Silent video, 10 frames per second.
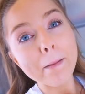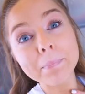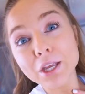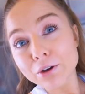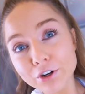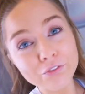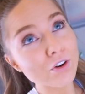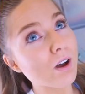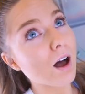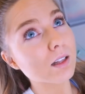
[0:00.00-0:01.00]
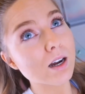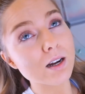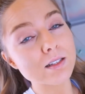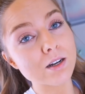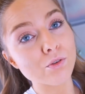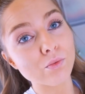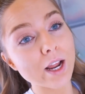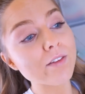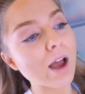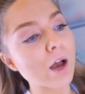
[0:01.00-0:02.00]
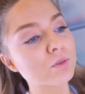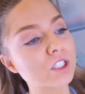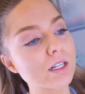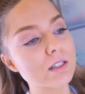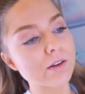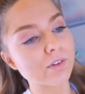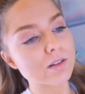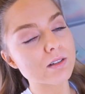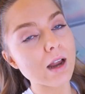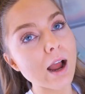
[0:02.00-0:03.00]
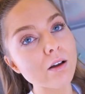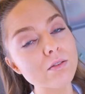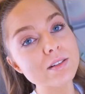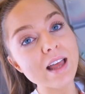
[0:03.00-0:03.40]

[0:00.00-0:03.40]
beautiful colors, an array of options, different styles.